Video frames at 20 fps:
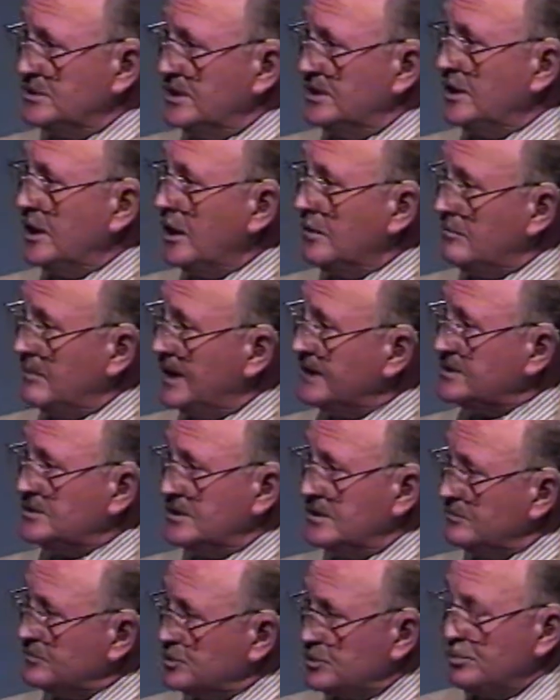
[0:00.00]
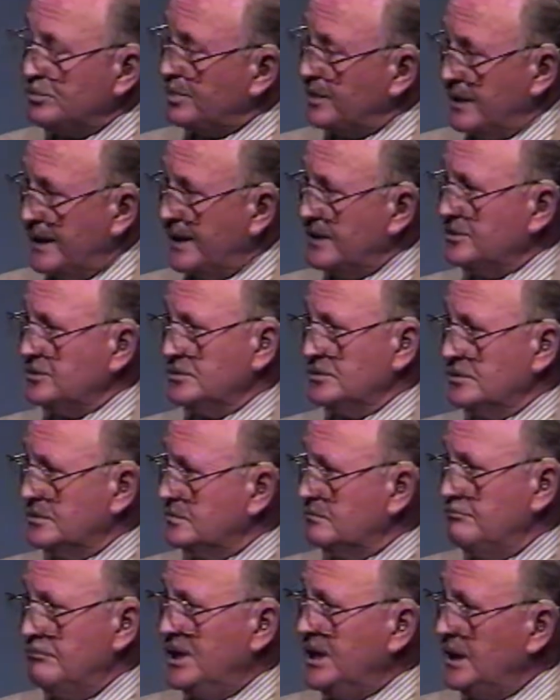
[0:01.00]
and not by some supernatural
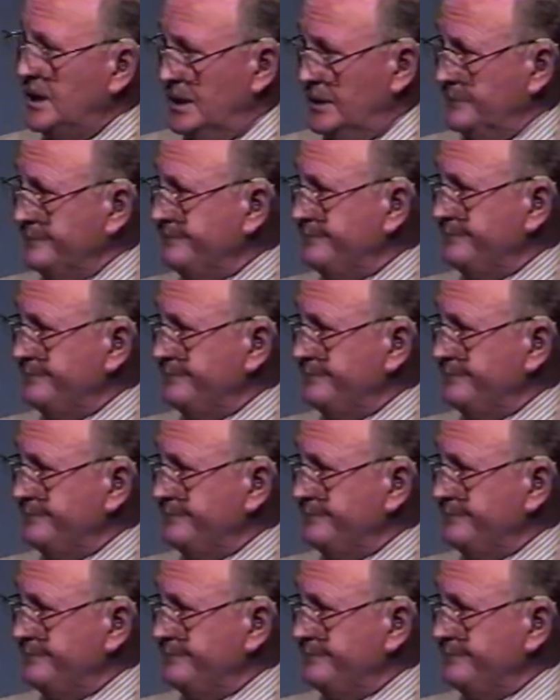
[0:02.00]
being. True.